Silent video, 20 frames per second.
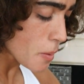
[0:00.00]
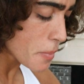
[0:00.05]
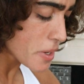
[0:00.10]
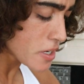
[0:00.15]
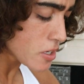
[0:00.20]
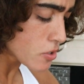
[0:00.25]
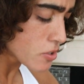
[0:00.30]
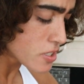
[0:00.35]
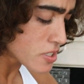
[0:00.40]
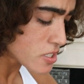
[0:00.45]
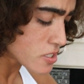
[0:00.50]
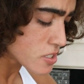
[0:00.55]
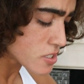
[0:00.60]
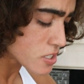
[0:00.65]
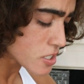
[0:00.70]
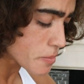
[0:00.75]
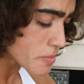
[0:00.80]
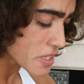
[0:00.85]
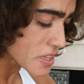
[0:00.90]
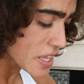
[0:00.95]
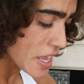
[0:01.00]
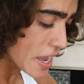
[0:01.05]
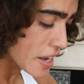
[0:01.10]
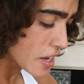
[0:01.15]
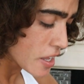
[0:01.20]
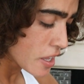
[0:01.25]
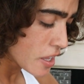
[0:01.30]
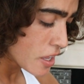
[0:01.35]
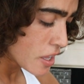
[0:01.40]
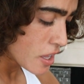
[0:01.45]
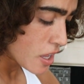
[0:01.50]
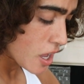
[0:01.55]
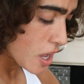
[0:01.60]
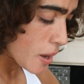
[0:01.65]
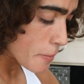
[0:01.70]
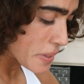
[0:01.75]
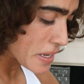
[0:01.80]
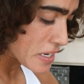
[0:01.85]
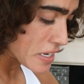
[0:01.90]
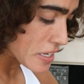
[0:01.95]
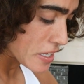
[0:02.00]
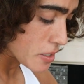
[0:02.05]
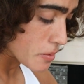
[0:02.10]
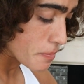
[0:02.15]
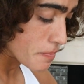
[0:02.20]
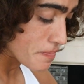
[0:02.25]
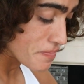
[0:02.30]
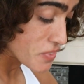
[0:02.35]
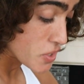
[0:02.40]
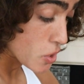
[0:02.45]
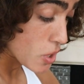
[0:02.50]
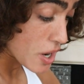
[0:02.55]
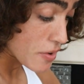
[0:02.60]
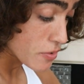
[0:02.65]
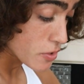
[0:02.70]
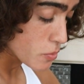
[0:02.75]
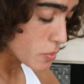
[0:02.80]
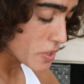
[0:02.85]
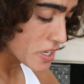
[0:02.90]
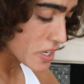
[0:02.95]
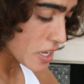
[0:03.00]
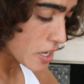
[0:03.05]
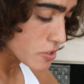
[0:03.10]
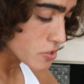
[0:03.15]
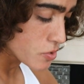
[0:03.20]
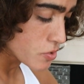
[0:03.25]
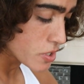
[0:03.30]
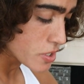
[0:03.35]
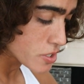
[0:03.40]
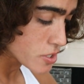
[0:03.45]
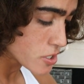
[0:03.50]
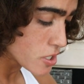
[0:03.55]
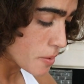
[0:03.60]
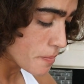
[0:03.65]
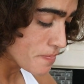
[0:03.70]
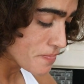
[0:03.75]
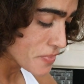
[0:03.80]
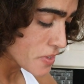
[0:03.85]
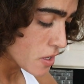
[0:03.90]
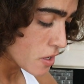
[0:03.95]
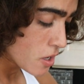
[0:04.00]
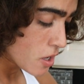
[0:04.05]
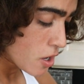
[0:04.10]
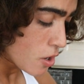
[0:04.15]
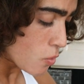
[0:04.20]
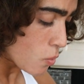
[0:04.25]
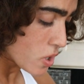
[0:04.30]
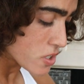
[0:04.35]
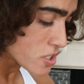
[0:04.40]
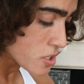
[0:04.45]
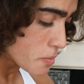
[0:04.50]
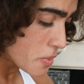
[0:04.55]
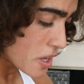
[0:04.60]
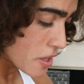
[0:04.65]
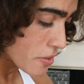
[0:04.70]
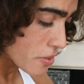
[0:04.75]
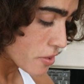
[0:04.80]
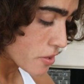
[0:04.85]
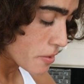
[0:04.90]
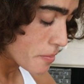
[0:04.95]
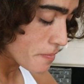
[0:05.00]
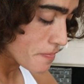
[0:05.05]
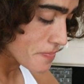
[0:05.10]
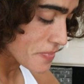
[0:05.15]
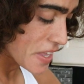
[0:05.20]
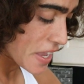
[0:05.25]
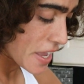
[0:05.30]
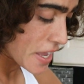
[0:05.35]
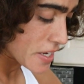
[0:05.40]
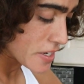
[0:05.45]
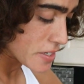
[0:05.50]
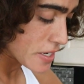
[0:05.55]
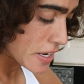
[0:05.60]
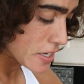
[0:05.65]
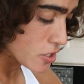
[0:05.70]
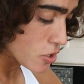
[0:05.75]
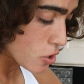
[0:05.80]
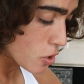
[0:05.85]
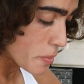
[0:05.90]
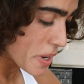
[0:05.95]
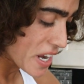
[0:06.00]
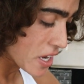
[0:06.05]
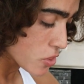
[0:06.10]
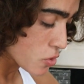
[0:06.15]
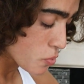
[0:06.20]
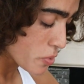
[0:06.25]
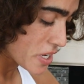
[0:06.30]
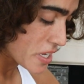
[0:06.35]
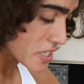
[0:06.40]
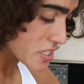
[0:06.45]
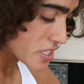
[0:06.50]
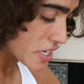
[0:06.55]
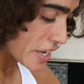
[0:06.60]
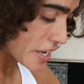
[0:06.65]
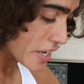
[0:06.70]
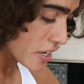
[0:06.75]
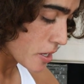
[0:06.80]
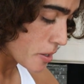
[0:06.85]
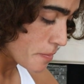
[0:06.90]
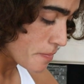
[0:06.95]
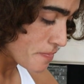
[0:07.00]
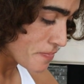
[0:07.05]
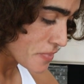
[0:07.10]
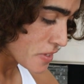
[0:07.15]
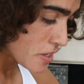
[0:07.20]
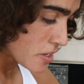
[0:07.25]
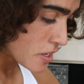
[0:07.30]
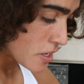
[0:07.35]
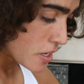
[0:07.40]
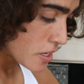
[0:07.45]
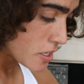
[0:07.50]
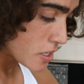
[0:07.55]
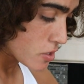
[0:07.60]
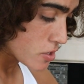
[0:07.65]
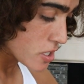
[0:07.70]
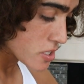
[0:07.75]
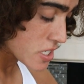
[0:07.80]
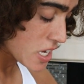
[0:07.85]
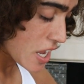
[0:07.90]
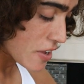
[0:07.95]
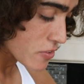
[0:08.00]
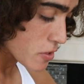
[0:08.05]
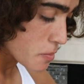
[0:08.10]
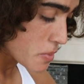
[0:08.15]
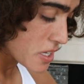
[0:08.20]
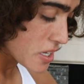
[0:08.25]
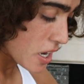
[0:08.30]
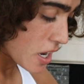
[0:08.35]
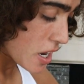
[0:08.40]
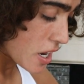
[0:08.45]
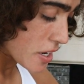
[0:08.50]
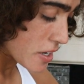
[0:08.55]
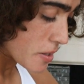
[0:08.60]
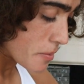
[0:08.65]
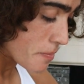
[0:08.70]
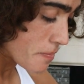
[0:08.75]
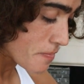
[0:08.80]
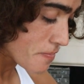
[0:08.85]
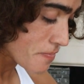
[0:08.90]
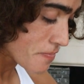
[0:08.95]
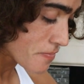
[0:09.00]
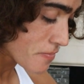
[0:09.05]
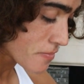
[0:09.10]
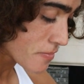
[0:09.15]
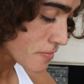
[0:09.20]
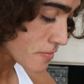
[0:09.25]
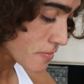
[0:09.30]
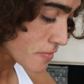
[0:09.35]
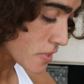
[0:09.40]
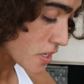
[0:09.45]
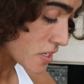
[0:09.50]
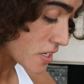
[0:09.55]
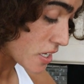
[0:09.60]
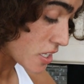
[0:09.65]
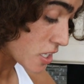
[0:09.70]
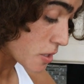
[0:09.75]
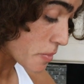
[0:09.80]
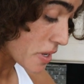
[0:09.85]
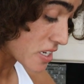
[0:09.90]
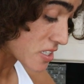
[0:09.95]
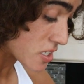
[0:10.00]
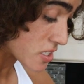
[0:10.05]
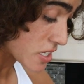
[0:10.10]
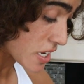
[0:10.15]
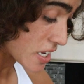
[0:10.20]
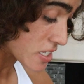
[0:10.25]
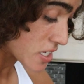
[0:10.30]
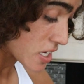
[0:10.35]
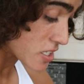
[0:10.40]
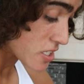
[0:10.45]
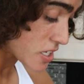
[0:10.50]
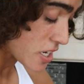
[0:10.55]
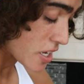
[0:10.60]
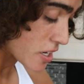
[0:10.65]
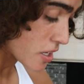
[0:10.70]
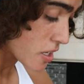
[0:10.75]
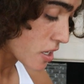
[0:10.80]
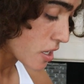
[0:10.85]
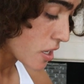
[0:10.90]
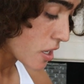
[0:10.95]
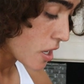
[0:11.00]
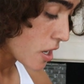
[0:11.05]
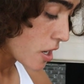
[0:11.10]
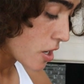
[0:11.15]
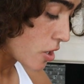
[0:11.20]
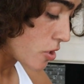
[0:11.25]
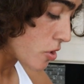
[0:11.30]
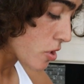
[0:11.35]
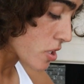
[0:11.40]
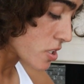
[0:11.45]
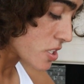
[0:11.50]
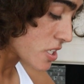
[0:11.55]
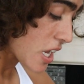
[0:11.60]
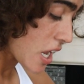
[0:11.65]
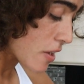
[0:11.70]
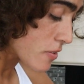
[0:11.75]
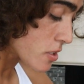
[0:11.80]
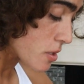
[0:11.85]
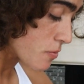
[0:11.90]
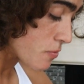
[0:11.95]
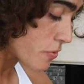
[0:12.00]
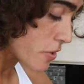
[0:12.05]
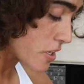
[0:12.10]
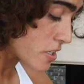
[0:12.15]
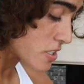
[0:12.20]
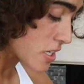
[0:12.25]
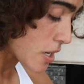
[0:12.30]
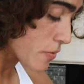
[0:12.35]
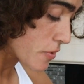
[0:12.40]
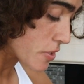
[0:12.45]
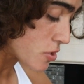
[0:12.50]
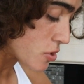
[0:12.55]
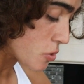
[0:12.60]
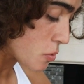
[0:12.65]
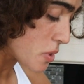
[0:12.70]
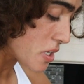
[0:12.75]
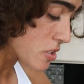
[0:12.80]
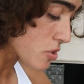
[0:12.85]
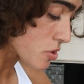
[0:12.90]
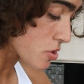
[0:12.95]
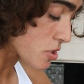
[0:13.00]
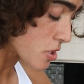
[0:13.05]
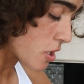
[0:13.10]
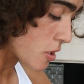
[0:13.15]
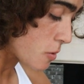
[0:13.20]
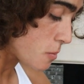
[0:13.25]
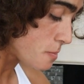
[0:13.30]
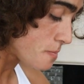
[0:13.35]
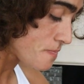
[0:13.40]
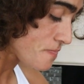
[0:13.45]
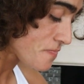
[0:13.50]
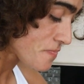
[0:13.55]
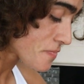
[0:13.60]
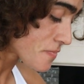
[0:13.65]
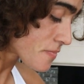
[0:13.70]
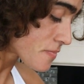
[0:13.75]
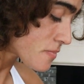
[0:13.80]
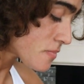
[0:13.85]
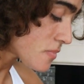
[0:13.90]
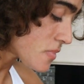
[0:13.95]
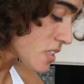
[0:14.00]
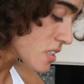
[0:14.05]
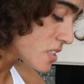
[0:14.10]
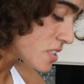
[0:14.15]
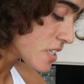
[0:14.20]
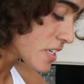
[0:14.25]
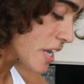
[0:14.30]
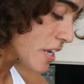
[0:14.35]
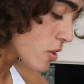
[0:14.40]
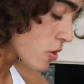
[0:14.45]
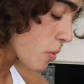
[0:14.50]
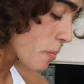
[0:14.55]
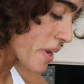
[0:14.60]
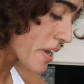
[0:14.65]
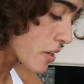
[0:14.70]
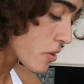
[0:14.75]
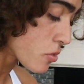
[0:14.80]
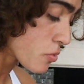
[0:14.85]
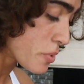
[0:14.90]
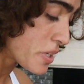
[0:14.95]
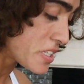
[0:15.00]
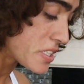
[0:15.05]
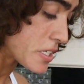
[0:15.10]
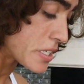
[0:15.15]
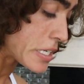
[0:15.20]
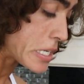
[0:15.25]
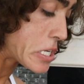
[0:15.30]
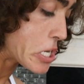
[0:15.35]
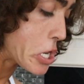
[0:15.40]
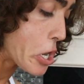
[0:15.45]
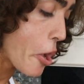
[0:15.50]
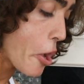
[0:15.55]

But you know, this isn't something that I'm eating, you know, every week. I'll do this once a month. And your omega-3 intake, you know, doesn't have to be on a daily basis, as I said. You know, you can just have some fish every 2 weeks or so to get your omega-3s in.